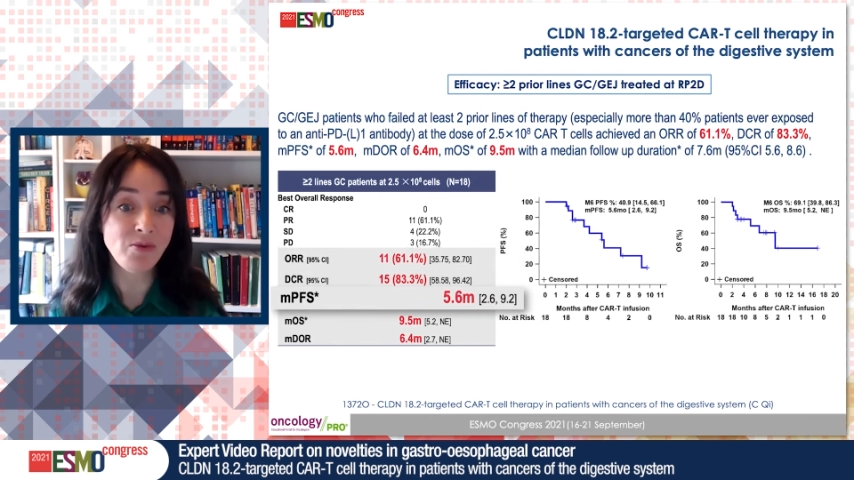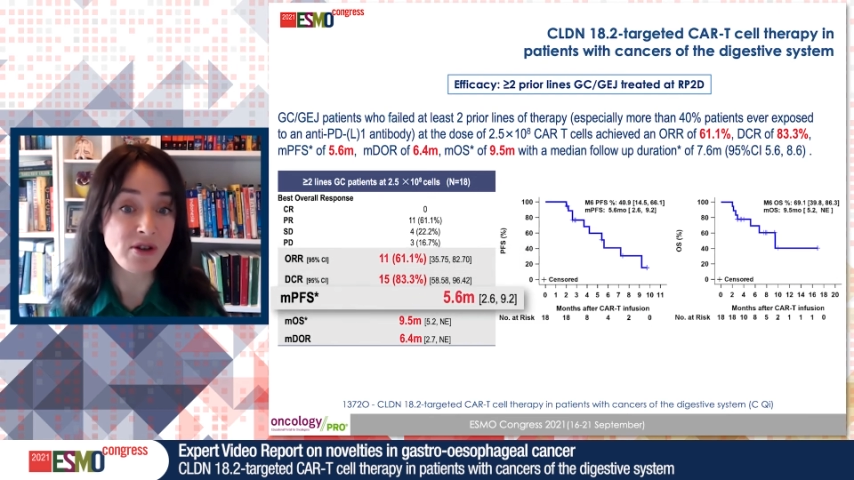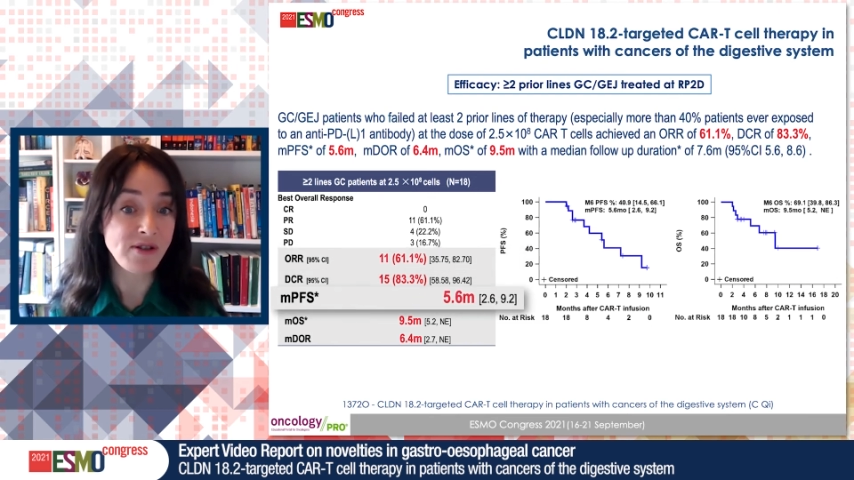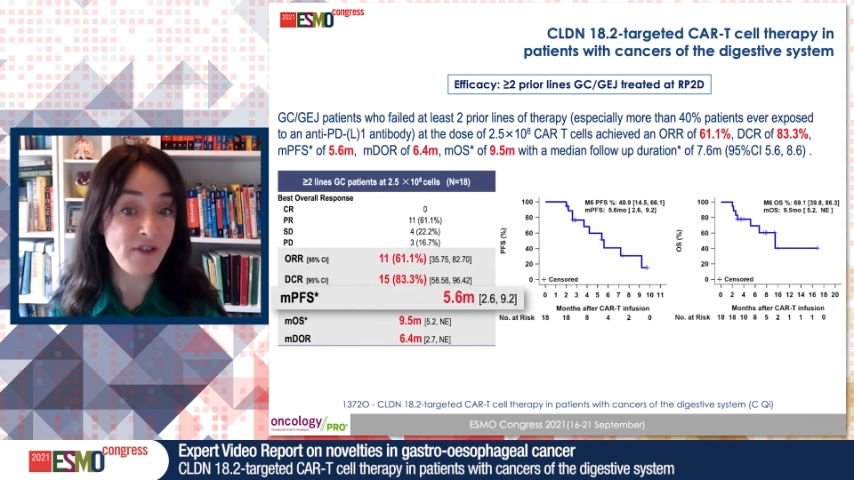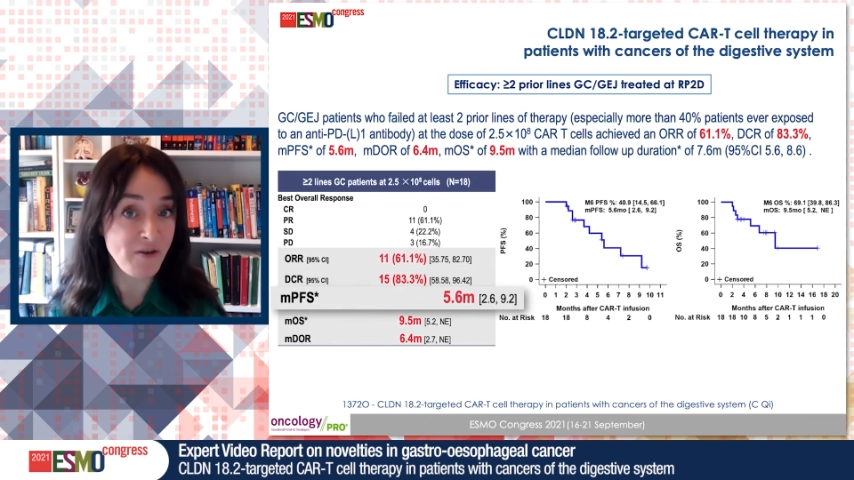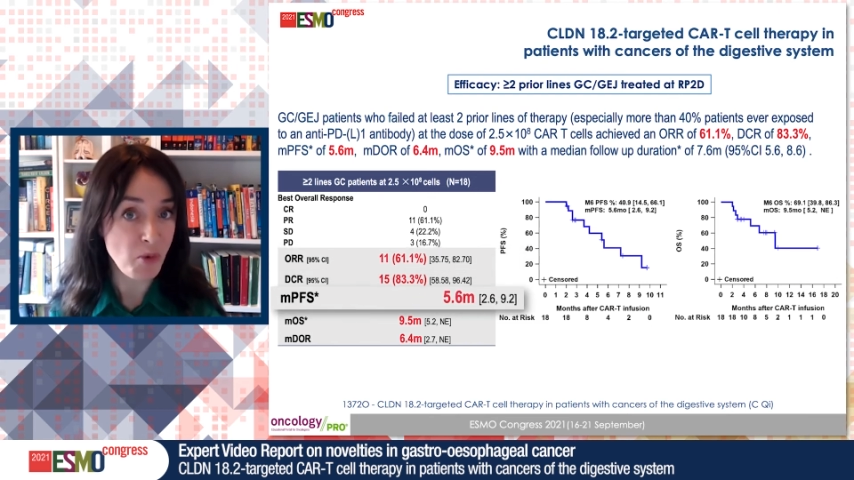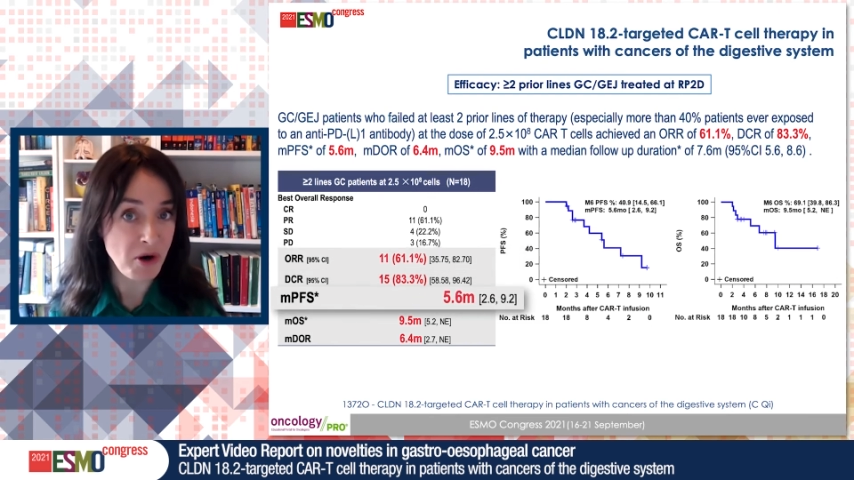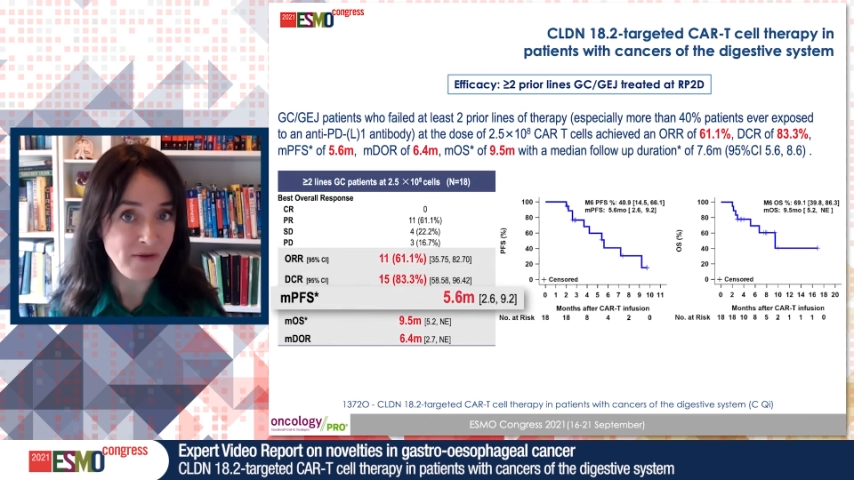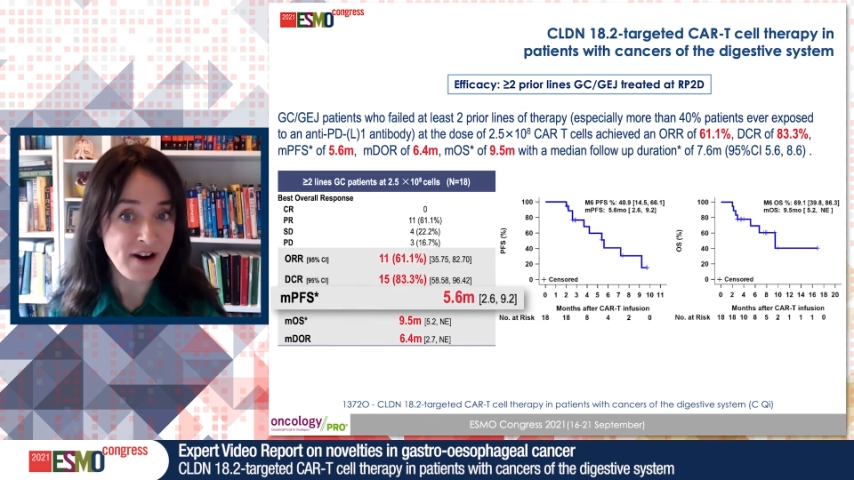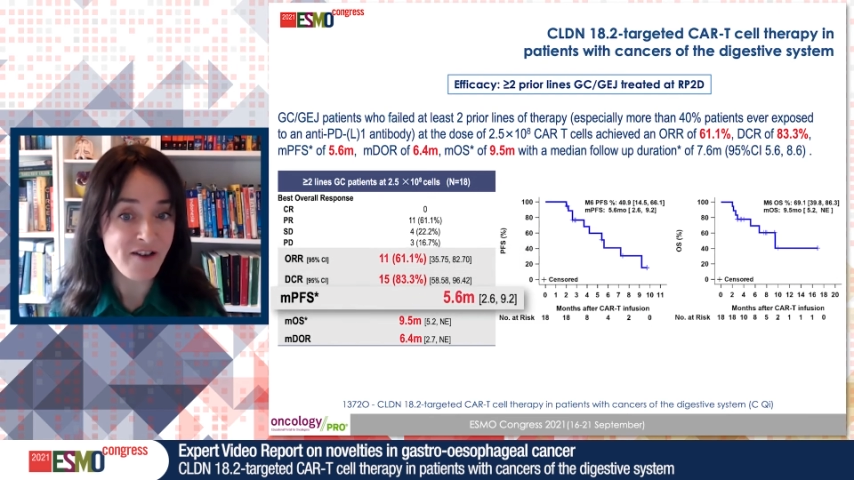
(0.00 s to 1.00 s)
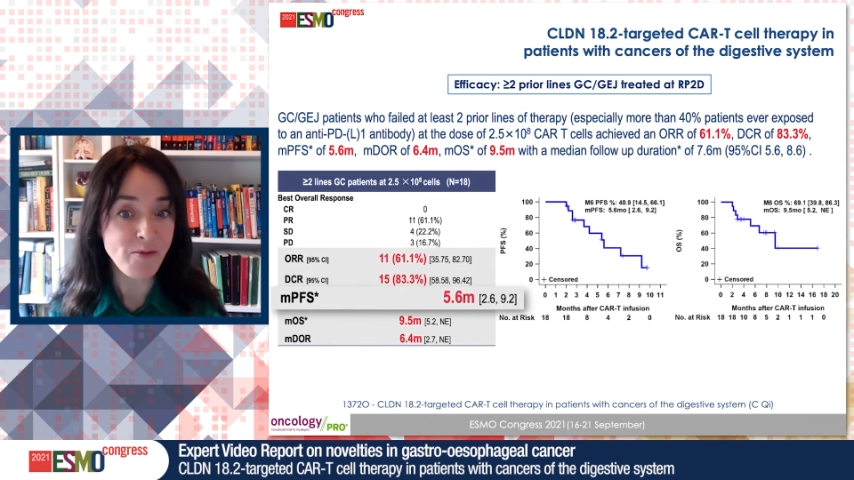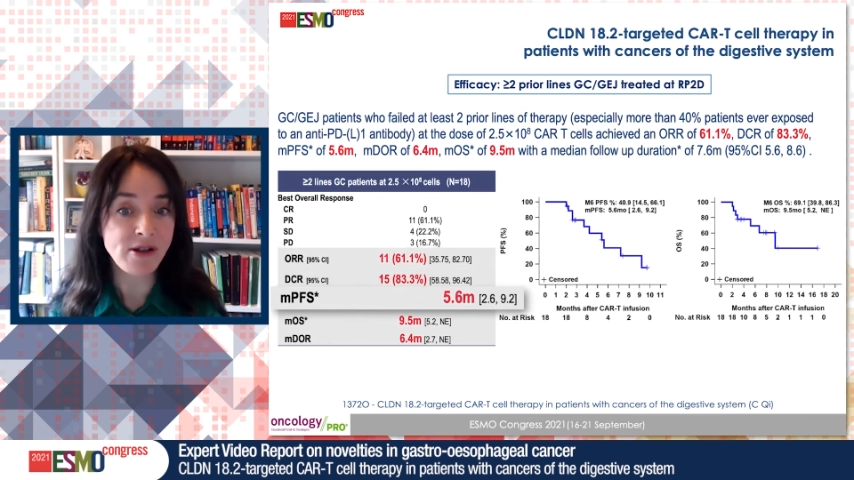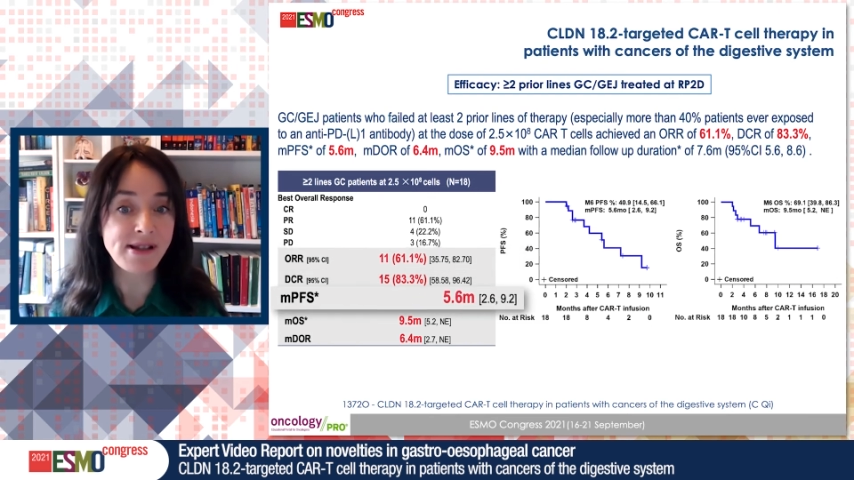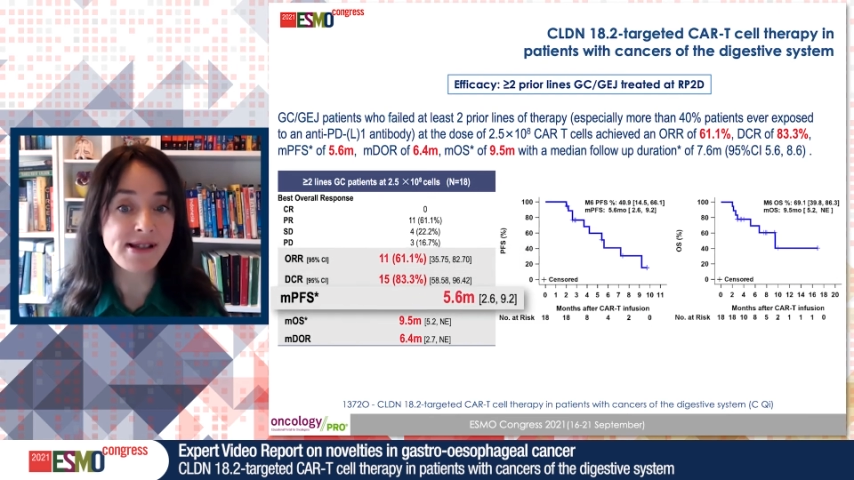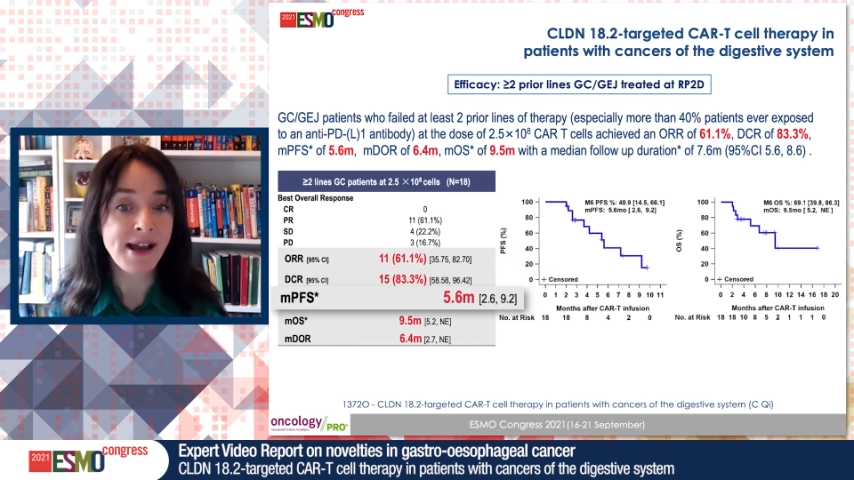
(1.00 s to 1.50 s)
was 5.5
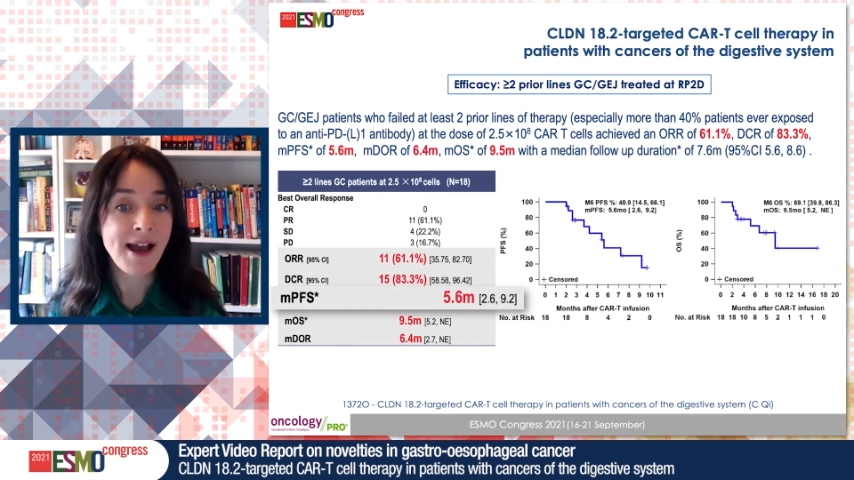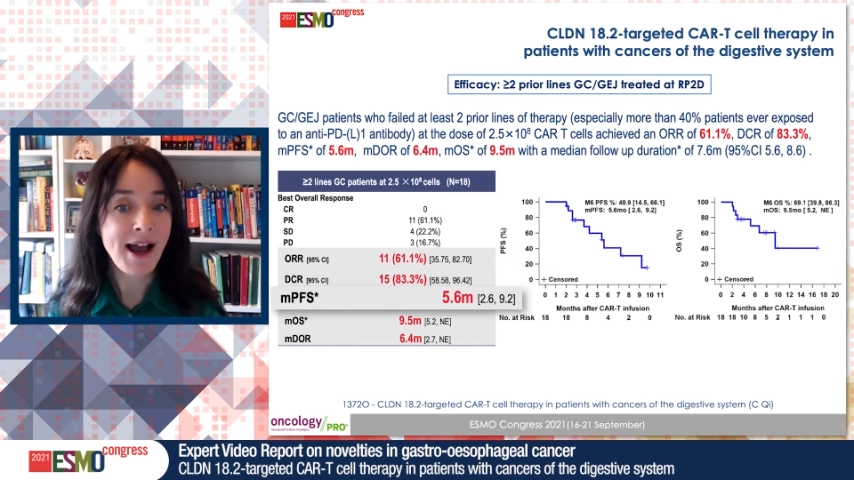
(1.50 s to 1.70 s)
months